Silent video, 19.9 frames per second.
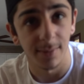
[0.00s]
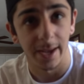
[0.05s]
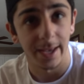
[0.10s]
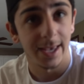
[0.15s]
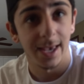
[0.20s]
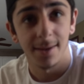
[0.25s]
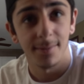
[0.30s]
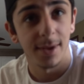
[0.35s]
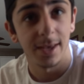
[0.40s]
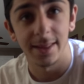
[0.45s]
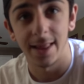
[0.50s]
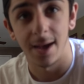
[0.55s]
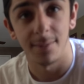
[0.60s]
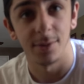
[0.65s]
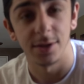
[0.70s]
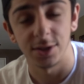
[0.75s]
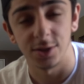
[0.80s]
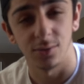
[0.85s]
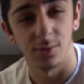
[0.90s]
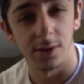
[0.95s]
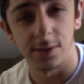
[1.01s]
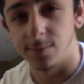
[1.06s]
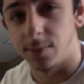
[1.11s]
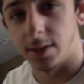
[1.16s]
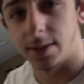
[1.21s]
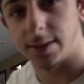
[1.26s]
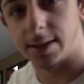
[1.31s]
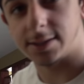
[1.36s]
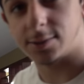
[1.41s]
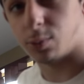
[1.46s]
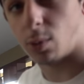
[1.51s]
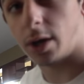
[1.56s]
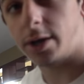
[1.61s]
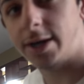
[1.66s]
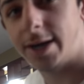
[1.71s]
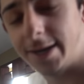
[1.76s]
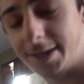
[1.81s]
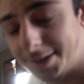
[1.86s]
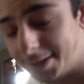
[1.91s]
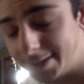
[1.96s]
I can't make that much noise, but this
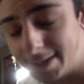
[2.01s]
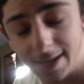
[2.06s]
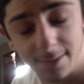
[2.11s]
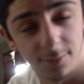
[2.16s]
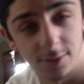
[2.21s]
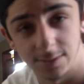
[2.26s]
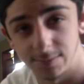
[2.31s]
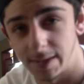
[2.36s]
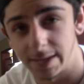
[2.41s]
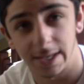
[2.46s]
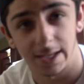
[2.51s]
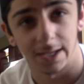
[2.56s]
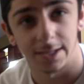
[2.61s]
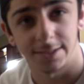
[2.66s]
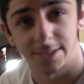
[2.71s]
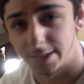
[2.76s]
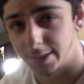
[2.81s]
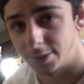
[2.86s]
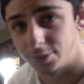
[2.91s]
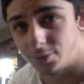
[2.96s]
water hitting the table is making a ton of